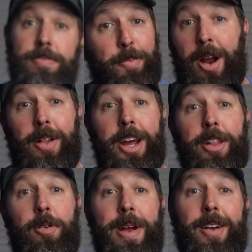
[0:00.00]
Apparently
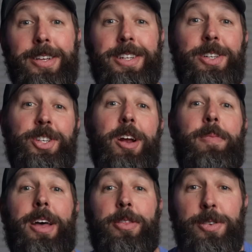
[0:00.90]
other Americans didn't share
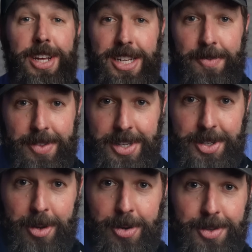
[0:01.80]
my enthusiasm for these
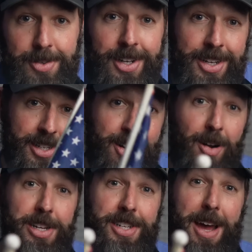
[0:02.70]
scooters because
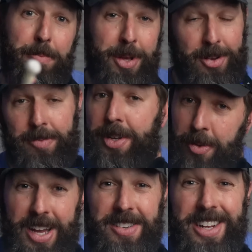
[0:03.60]
Harley stopped building them in
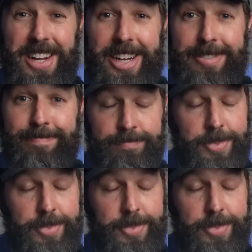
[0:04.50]
2009.